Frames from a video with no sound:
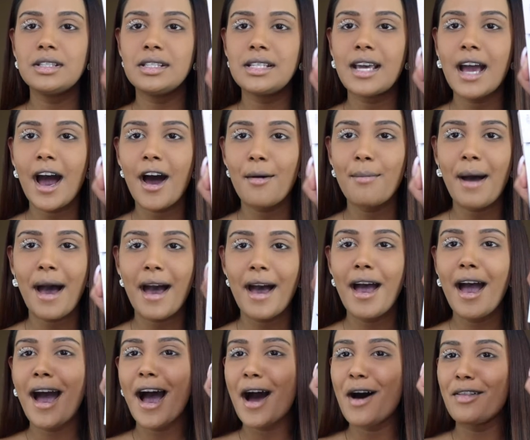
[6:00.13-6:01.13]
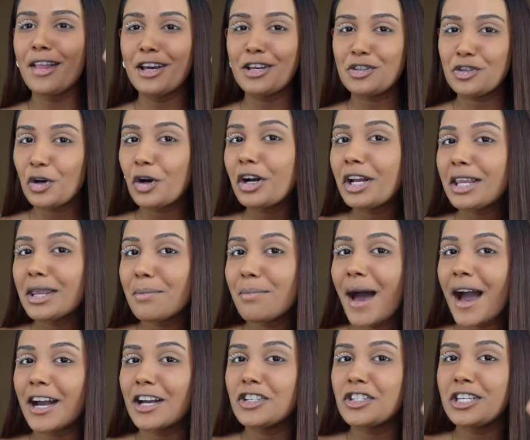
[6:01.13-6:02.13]
see how, how like dirty the
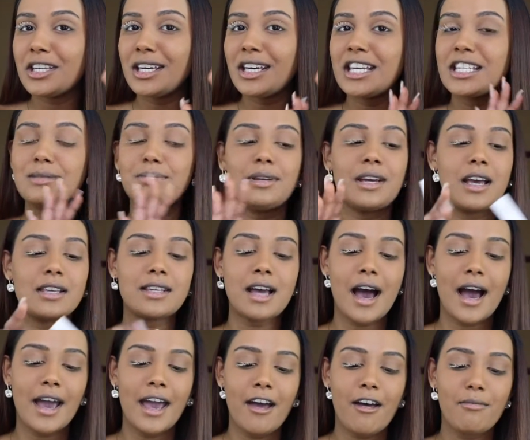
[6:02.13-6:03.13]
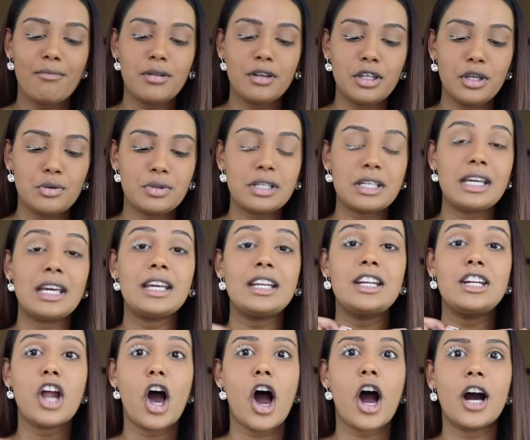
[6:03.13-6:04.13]
packaging is because I have been using it
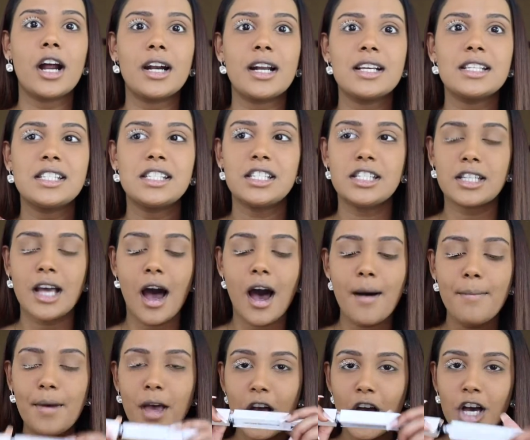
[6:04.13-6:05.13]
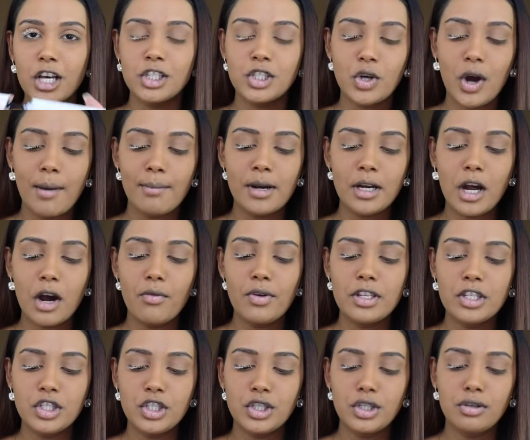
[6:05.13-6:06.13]
non-stop. So I'm going to go
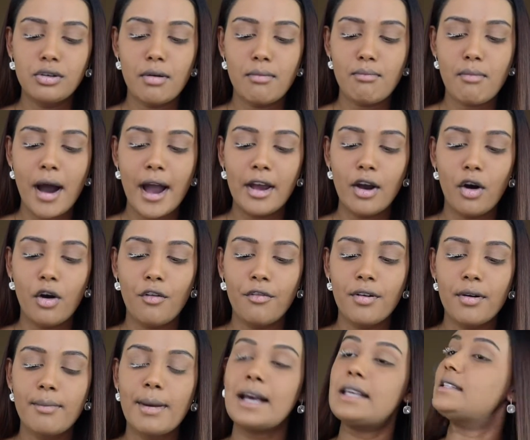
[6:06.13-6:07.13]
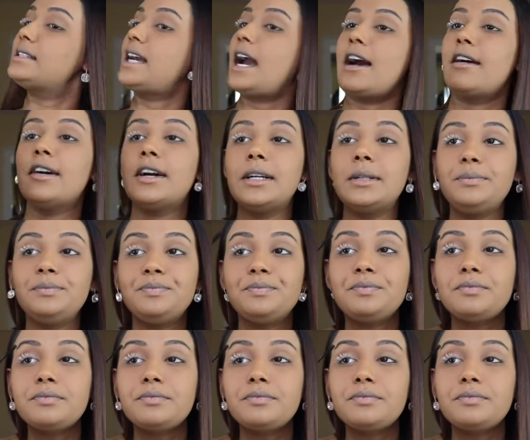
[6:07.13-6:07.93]
into my Ofra mascara,